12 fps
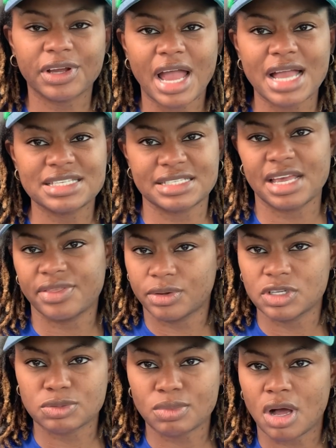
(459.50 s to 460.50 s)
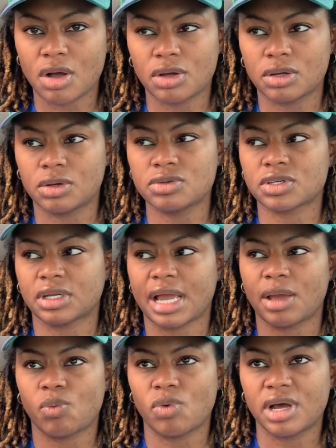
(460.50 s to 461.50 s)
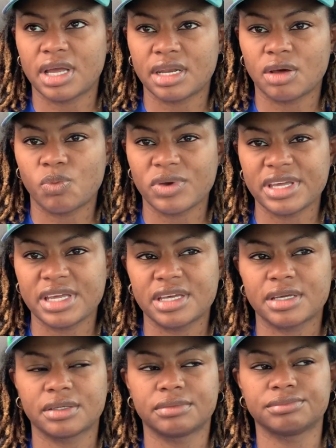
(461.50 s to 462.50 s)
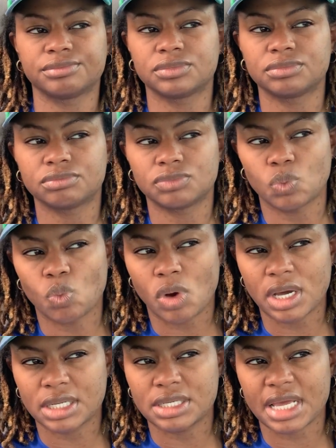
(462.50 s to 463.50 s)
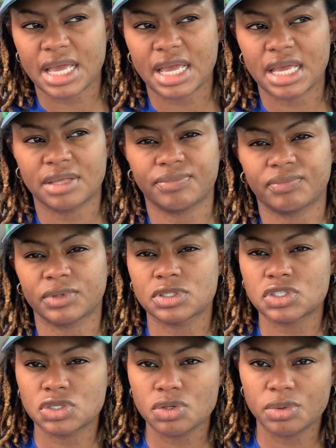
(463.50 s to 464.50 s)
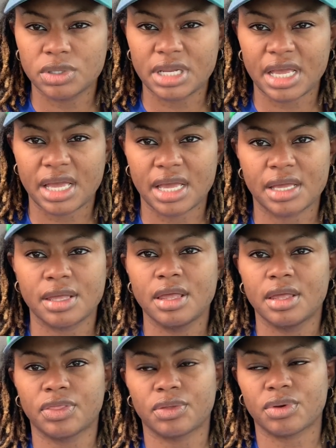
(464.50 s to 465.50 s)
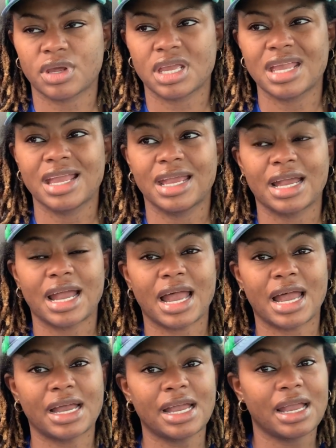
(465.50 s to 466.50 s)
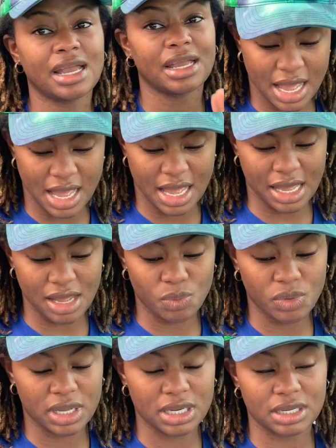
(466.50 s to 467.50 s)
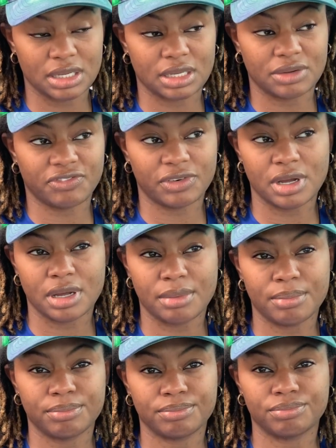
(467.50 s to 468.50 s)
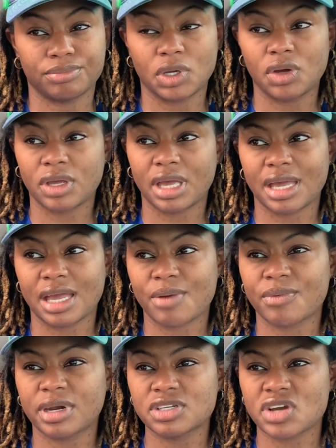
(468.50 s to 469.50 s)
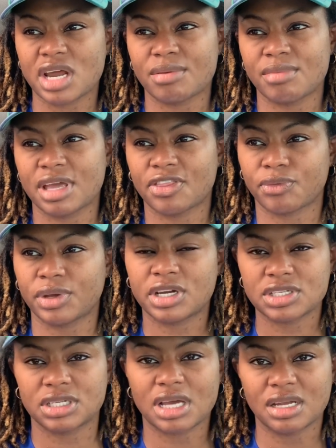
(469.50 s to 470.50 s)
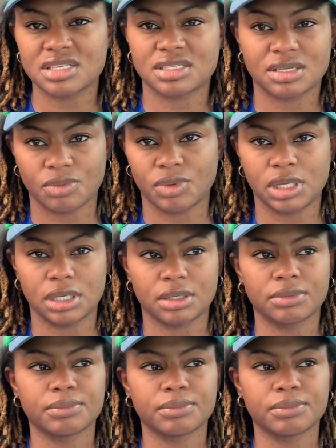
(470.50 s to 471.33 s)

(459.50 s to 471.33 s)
I set those small goals, or like 1 a week, 1 a day, 2 a day, 3, I went from, okay, I want to try to make $300 in a week.